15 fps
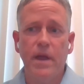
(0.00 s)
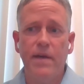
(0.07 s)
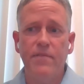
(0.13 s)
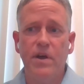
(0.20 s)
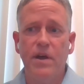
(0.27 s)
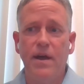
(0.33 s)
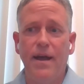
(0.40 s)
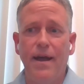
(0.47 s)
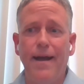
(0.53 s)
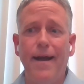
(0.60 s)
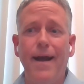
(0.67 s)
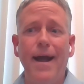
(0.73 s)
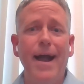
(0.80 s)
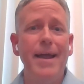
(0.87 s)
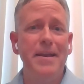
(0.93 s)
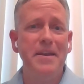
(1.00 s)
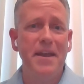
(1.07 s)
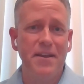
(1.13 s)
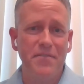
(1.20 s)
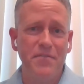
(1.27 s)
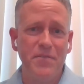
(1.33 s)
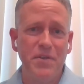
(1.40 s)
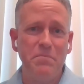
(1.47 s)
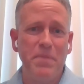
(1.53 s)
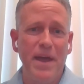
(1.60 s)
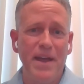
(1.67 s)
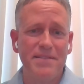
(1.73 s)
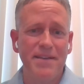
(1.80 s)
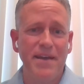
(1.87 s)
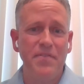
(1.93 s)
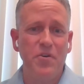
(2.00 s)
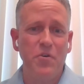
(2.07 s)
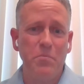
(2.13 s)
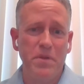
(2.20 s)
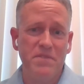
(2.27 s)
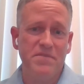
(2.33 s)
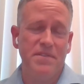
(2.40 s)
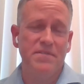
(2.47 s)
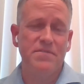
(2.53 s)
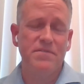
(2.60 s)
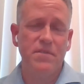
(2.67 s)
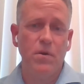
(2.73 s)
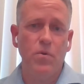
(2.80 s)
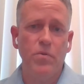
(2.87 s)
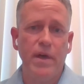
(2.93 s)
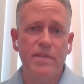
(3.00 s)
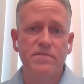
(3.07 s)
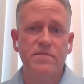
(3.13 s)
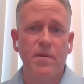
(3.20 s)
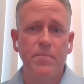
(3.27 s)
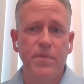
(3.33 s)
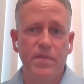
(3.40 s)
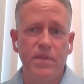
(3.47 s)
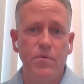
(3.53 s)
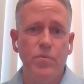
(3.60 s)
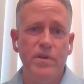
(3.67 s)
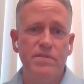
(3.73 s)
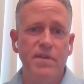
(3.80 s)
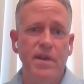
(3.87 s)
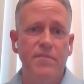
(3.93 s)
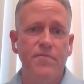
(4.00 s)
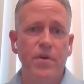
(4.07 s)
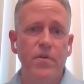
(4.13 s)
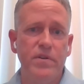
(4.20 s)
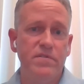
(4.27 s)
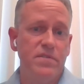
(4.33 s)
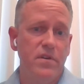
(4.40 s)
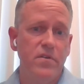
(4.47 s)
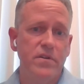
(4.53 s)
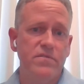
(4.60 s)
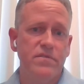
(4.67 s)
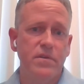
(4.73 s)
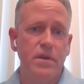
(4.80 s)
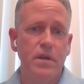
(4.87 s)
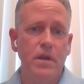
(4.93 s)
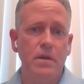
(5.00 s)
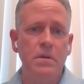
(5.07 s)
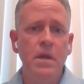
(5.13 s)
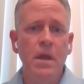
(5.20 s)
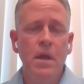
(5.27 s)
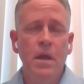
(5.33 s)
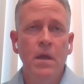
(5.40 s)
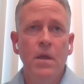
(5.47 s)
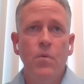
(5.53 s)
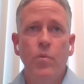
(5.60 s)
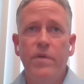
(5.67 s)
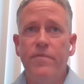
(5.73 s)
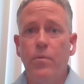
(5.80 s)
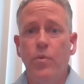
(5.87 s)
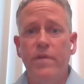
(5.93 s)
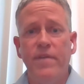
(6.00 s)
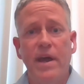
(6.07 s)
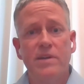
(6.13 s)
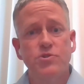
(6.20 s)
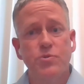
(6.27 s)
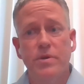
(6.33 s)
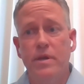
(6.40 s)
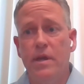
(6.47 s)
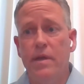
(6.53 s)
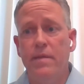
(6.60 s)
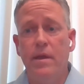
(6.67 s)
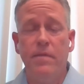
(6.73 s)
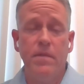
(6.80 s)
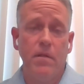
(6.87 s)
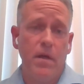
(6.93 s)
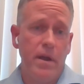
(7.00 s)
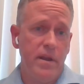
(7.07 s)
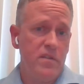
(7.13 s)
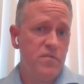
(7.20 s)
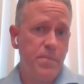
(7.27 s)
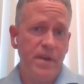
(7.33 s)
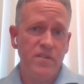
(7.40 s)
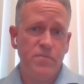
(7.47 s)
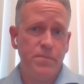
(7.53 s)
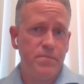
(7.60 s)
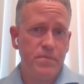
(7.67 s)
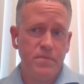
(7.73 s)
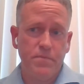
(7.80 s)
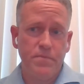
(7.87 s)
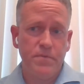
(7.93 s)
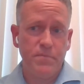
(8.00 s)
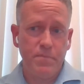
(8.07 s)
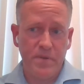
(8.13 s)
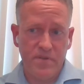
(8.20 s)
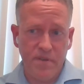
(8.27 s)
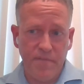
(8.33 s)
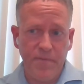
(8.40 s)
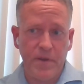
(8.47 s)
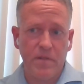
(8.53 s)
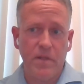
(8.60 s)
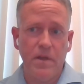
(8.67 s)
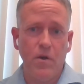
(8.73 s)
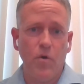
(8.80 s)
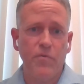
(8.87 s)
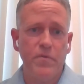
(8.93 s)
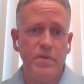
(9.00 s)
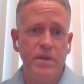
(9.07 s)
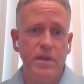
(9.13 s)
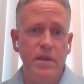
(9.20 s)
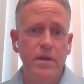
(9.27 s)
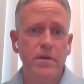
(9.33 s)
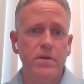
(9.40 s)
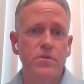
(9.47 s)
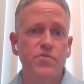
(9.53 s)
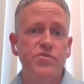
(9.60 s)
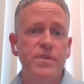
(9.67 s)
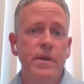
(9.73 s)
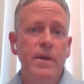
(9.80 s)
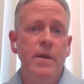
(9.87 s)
have a high negative impact on their business. So that's something that we take very seriously, and we've actually, in the lighting space specifically, over the years,